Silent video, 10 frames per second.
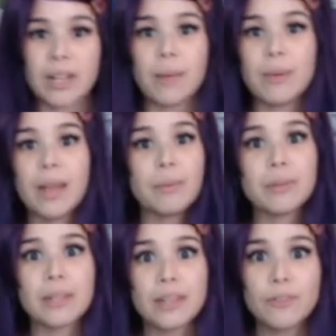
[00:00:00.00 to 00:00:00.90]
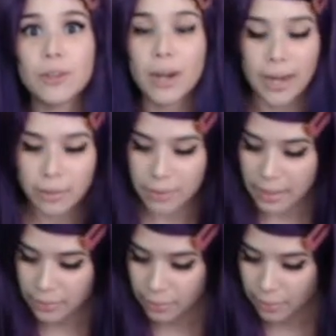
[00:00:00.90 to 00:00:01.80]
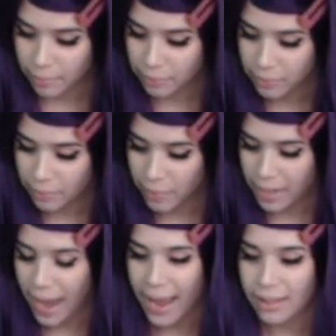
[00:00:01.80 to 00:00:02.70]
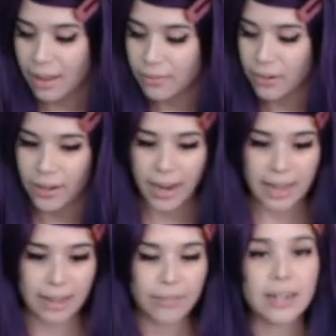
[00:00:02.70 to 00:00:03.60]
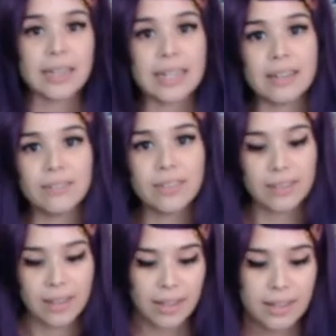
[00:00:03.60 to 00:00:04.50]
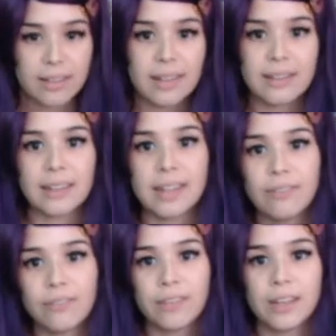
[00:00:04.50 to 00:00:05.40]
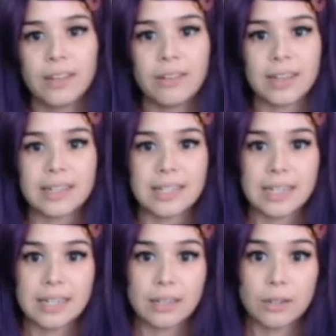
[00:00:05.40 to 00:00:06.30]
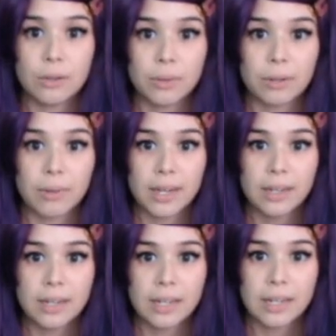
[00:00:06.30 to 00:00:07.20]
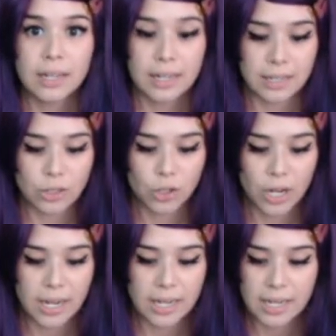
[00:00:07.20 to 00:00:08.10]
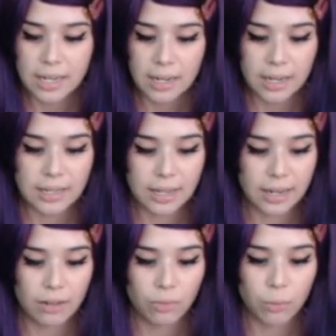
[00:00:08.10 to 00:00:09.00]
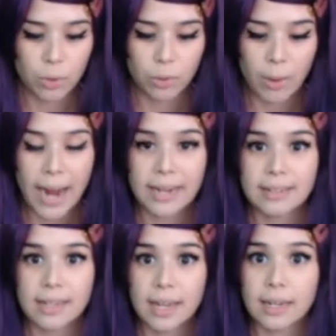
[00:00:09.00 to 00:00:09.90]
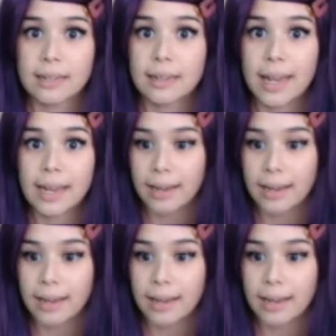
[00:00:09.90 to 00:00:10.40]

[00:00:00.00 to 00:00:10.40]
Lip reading: I be able to lift her? I don't think so. But I love her. I love her leaves. This leaf, you can see, is a newer one because it's shiny, it's kind of more waxy, and it's a light